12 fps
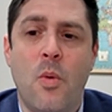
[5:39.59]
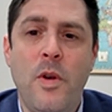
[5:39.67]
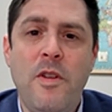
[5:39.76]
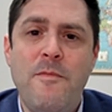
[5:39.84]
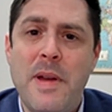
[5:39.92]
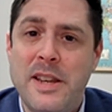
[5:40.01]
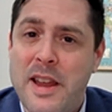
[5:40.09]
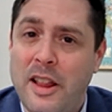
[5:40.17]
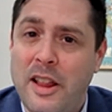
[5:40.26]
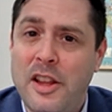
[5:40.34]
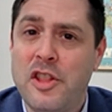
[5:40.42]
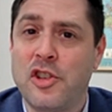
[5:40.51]
We've been
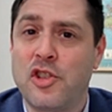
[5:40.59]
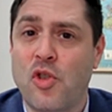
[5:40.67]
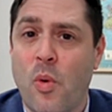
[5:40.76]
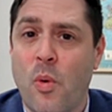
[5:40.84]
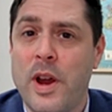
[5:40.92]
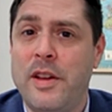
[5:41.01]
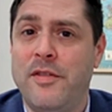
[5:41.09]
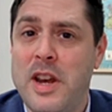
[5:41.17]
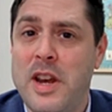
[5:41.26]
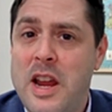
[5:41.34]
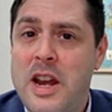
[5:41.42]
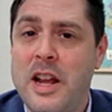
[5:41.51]
telling the story of
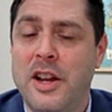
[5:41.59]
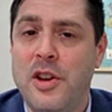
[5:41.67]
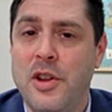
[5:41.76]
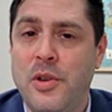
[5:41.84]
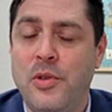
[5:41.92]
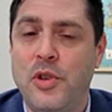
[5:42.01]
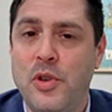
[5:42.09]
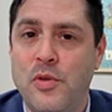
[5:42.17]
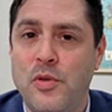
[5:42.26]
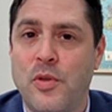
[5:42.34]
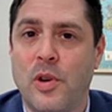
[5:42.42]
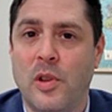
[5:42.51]
needing a new
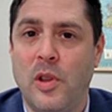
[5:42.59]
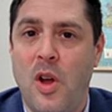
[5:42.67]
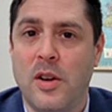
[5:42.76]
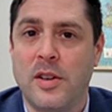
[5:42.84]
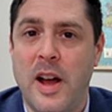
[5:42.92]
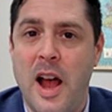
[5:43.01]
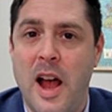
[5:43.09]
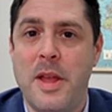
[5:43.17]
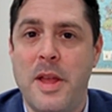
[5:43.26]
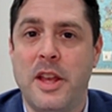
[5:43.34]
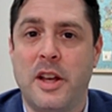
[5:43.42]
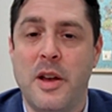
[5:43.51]
zoo for a long time,
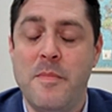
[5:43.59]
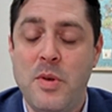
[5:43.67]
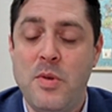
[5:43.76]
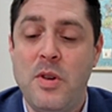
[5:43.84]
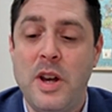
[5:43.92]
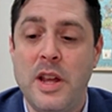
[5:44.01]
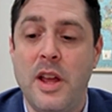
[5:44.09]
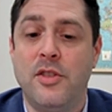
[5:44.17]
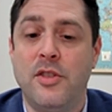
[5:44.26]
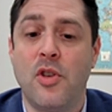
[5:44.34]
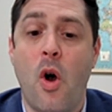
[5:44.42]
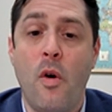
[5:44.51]
and the community
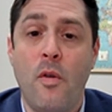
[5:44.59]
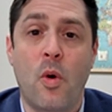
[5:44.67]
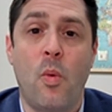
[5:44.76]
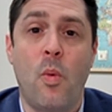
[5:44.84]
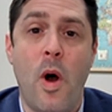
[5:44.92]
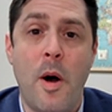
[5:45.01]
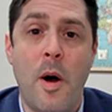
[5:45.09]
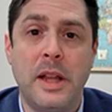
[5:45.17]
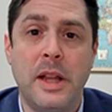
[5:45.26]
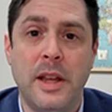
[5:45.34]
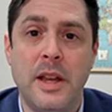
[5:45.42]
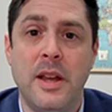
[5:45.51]
is
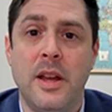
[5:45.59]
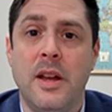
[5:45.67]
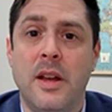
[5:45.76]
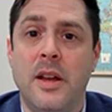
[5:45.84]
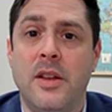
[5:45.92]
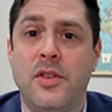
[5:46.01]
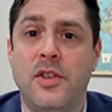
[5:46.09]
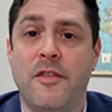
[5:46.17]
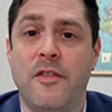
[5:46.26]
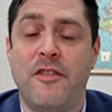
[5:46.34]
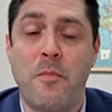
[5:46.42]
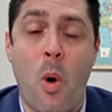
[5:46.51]
overwhelmingly
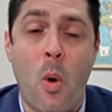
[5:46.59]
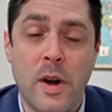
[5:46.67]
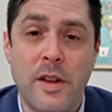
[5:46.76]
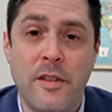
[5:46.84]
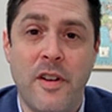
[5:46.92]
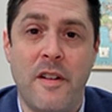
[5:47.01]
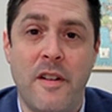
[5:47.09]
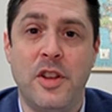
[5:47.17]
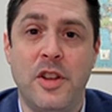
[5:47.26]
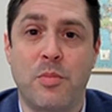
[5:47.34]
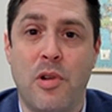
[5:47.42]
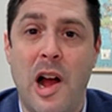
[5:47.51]
supportive of
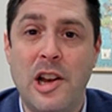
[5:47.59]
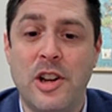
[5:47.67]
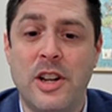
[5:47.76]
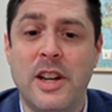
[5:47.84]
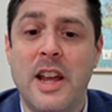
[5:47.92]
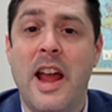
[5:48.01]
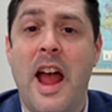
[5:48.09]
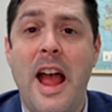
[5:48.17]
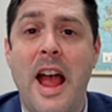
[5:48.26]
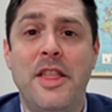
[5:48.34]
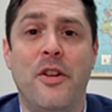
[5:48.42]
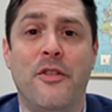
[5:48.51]
this project,
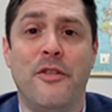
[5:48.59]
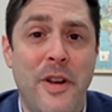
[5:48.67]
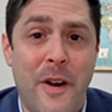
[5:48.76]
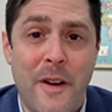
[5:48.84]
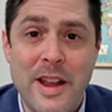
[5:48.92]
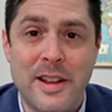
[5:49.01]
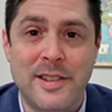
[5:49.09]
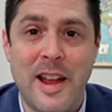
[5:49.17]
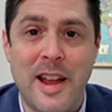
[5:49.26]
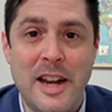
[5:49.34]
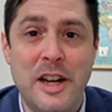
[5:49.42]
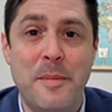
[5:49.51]
and they're very
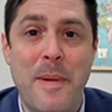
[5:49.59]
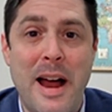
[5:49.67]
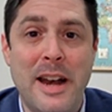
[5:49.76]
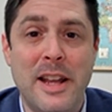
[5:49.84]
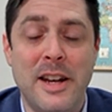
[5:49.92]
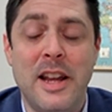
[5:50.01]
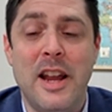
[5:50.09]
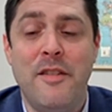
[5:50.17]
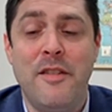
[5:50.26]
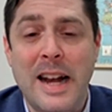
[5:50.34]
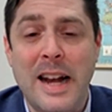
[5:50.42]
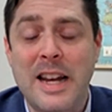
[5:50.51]
excited about it.
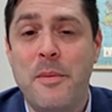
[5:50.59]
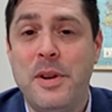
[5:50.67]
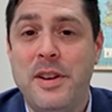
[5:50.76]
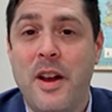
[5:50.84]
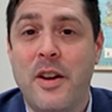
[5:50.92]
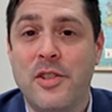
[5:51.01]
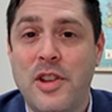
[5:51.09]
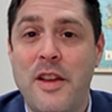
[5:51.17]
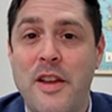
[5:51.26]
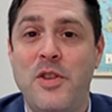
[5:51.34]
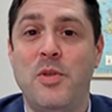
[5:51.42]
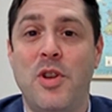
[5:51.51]
In fact, I would dare say
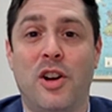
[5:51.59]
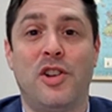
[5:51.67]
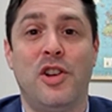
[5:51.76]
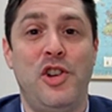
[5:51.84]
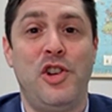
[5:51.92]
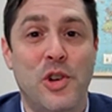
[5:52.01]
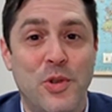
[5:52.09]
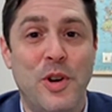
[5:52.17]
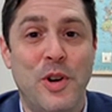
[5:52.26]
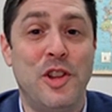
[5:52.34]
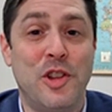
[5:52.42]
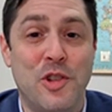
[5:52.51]
if you talk to
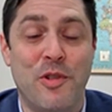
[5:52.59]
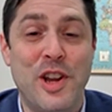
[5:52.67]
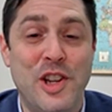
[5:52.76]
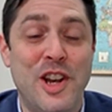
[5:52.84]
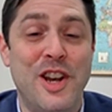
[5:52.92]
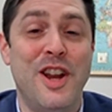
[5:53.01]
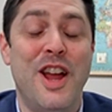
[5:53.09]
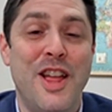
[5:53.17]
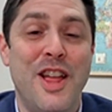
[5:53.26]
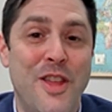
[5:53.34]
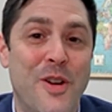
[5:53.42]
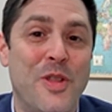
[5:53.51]
children in this region,
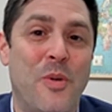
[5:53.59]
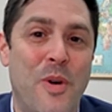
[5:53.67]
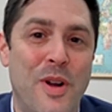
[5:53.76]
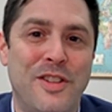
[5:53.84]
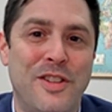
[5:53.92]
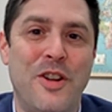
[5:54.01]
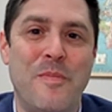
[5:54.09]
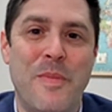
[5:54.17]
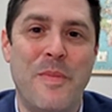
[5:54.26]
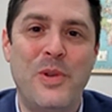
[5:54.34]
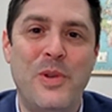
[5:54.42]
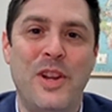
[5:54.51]
they're the ones that are
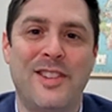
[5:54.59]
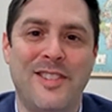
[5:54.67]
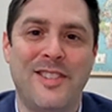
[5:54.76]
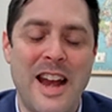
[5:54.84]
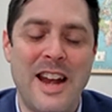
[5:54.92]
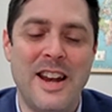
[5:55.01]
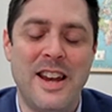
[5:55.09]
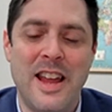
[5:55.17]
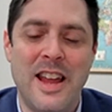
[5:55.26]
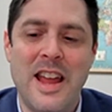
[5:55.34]
most excited.